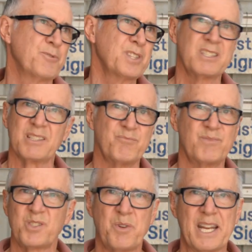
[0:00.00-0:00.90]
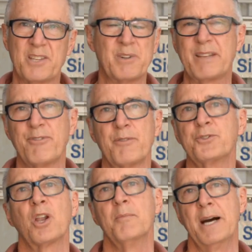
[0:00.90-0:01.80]
It was in the 20 $25
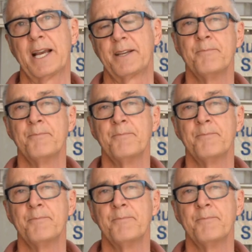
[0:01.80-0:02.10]
mark.